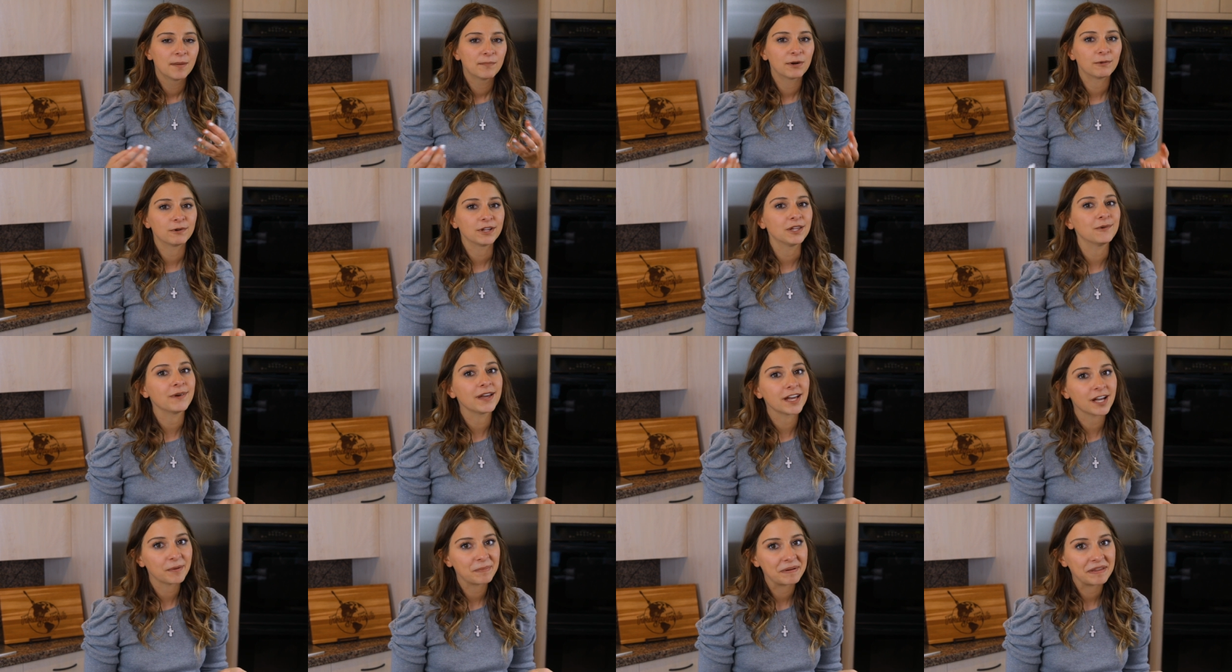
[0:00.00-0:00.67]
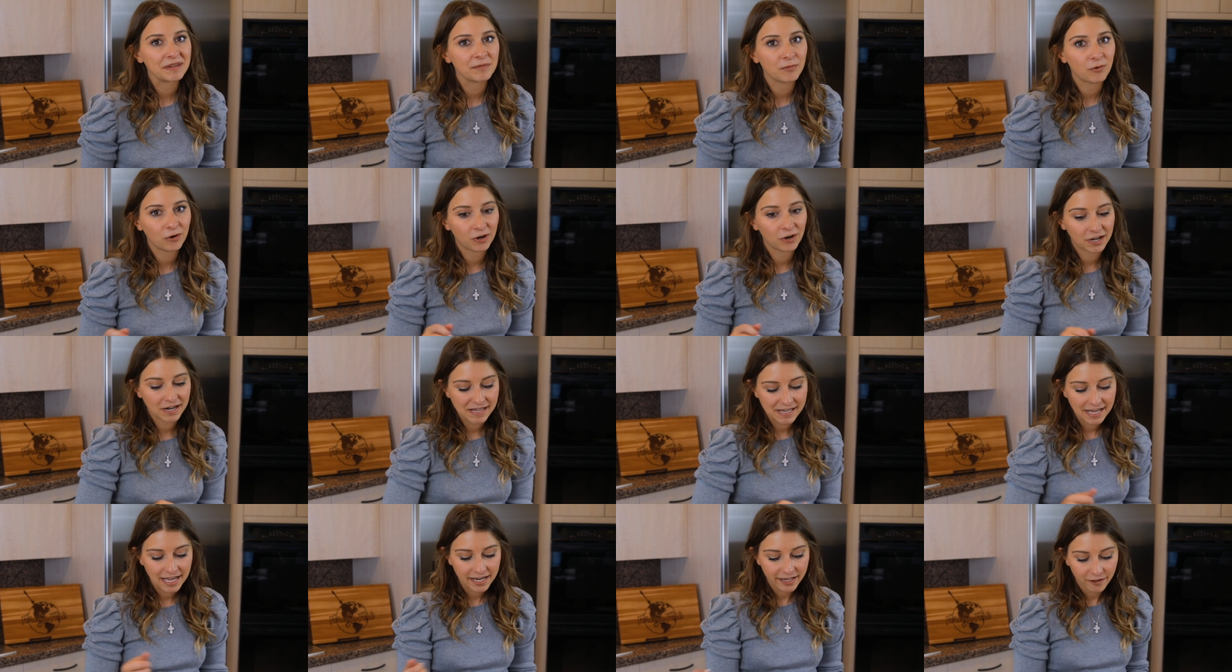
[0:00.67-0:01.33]
But when you wake up in the
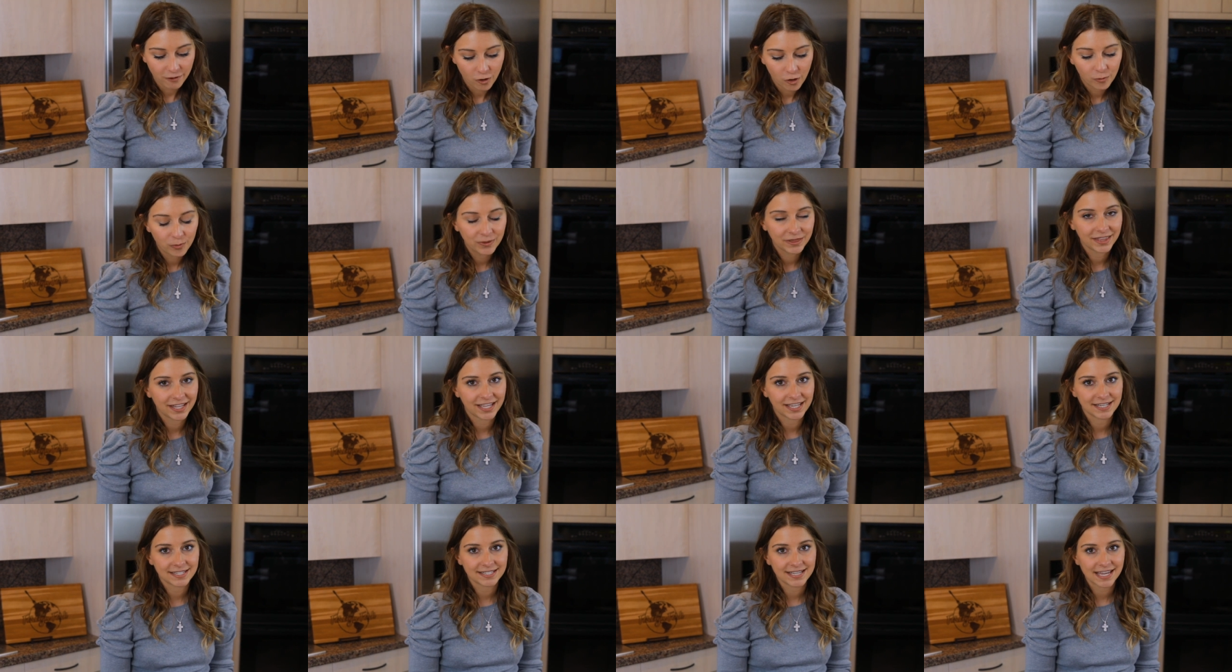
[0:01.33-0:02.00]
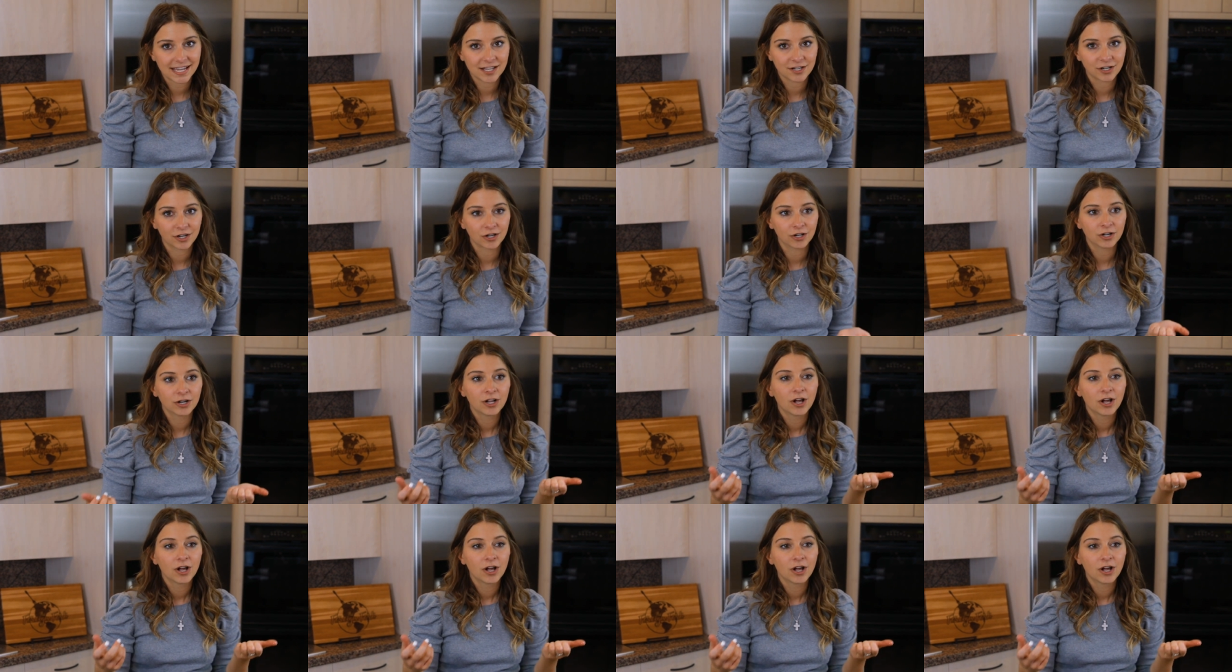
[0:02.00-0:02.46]
morning and you open the container,